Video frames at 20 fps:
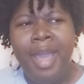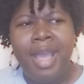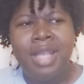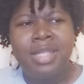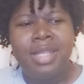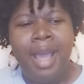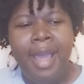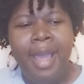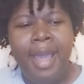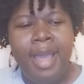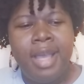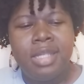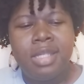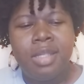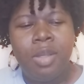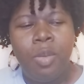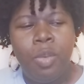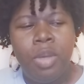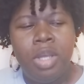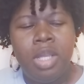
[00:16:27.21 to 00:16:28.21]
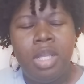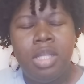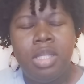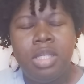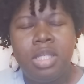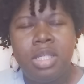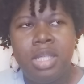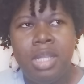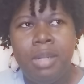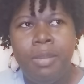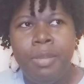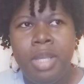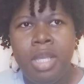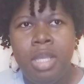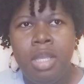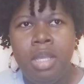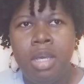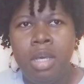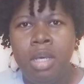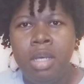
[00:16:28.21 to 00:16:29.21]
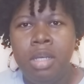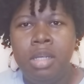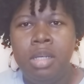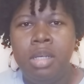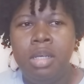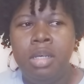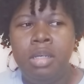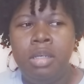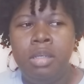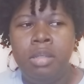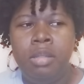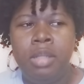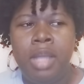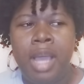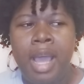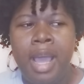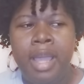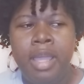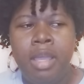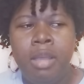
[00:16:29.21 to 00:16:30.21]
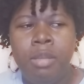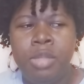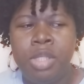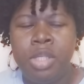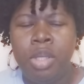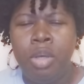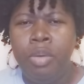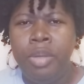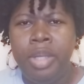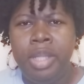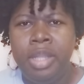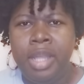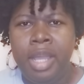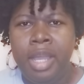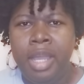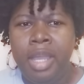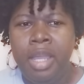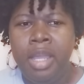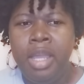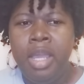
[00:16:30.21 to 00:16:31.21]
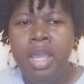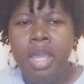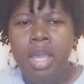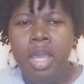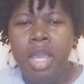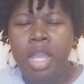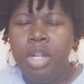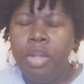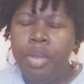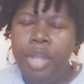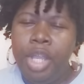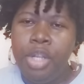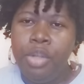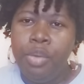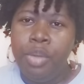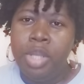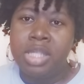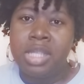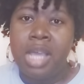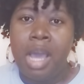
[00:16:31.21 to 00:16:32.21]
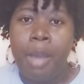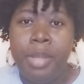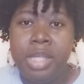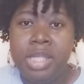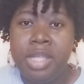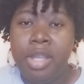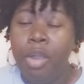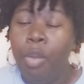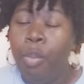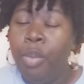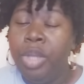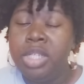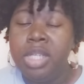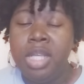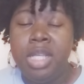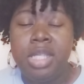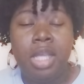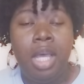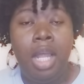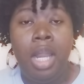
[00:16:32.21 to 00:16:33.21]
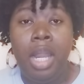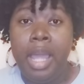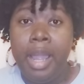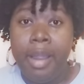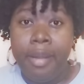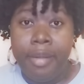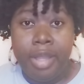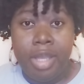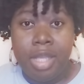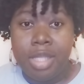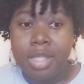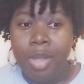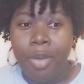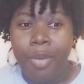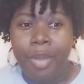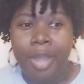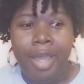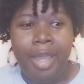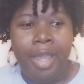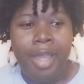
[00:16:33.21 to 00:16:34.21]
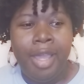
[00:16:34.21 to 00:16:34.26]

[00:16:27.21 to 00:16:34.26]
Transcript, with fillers: I had someone send me uh, uh the I am Zoe thing, cause you know he do his commentary, which is hilarious. Okay,